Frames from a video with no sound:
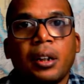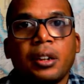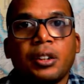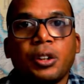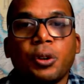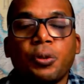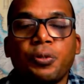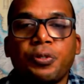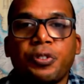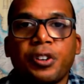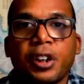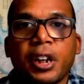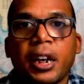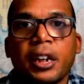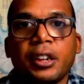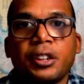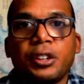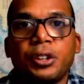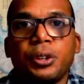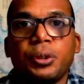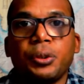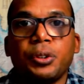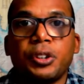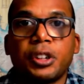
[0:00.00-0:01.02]
Don't forget
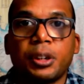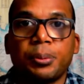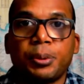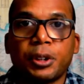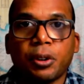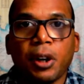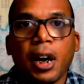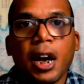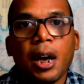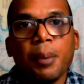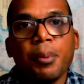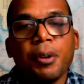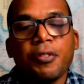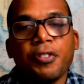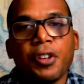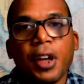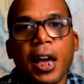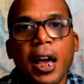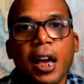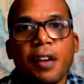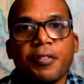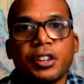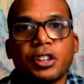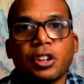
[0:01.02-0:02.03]
to subscribe if you
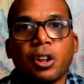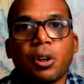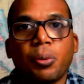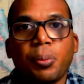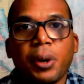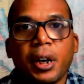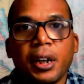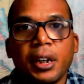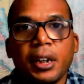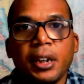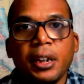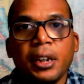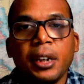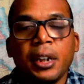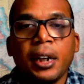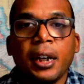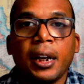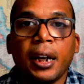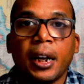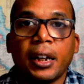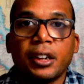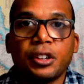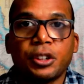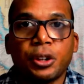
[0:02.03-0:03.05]
haven't already,
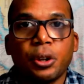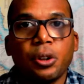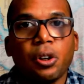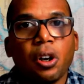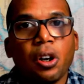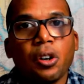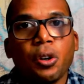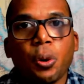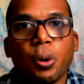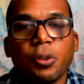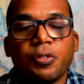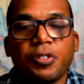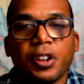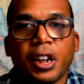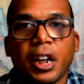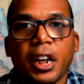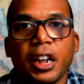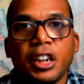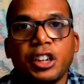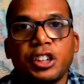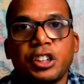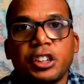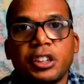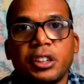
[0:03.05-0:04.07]
and turn on
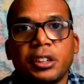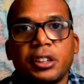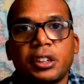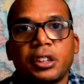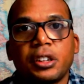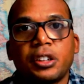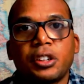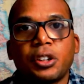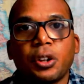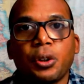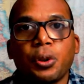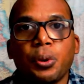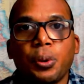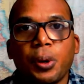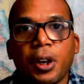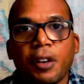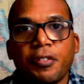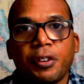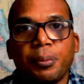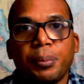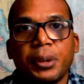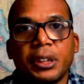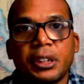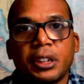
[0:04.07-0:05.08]
notifications so you
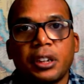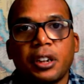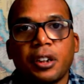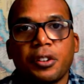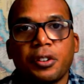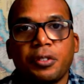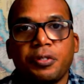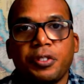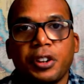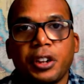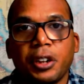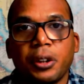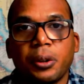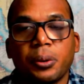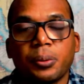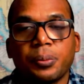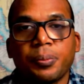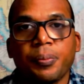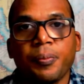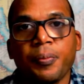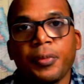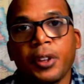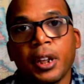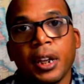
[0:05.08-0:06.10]
never miss another video.
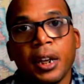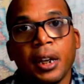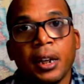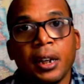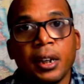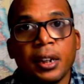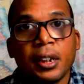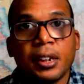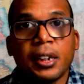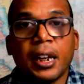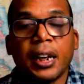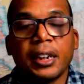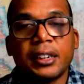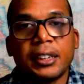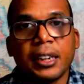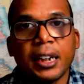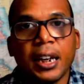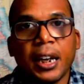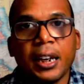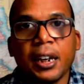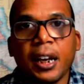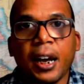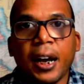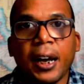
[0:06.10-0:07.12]
Thanks
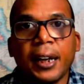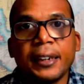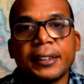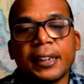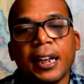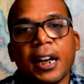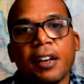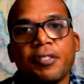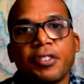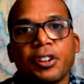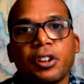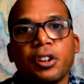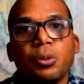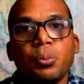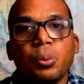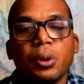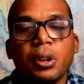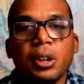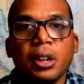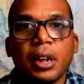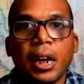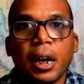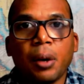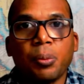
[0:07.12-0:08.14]
again, guys. Have a good
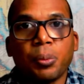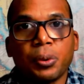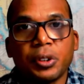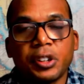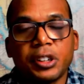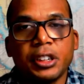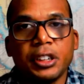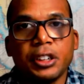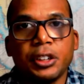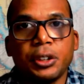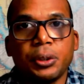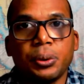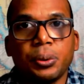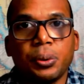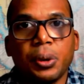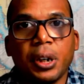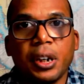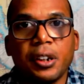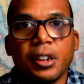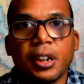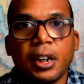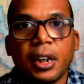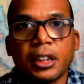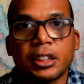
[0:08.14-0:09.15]
one, and we'll see you
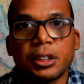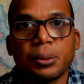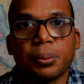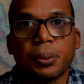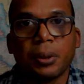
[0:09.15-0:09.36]
in the next